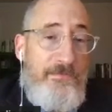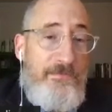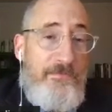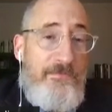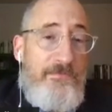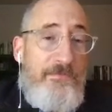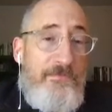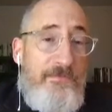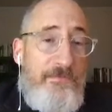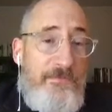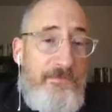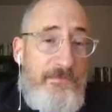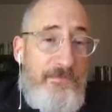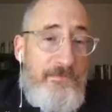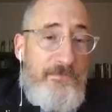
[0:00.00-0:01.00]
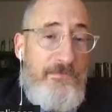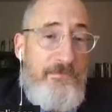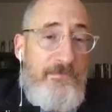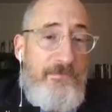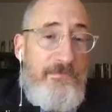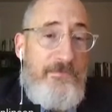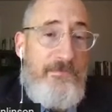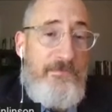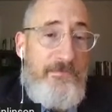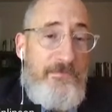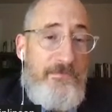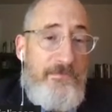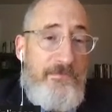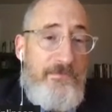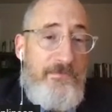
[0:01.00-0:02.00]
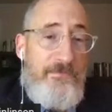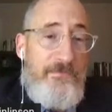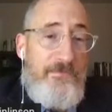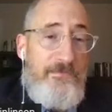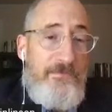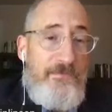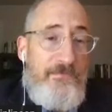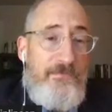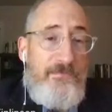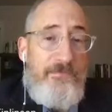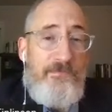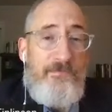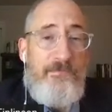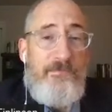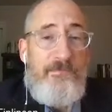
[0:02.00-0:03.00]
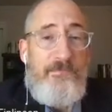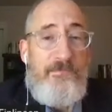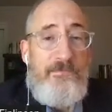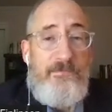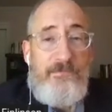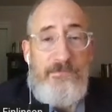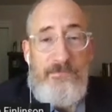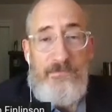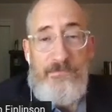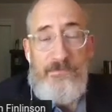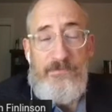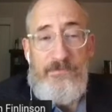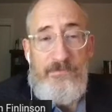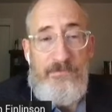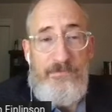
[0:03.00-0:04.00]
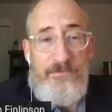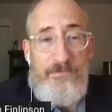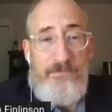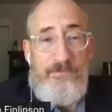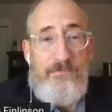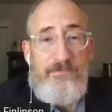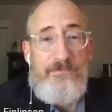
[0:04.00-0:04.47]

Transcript: This person isn't speaking.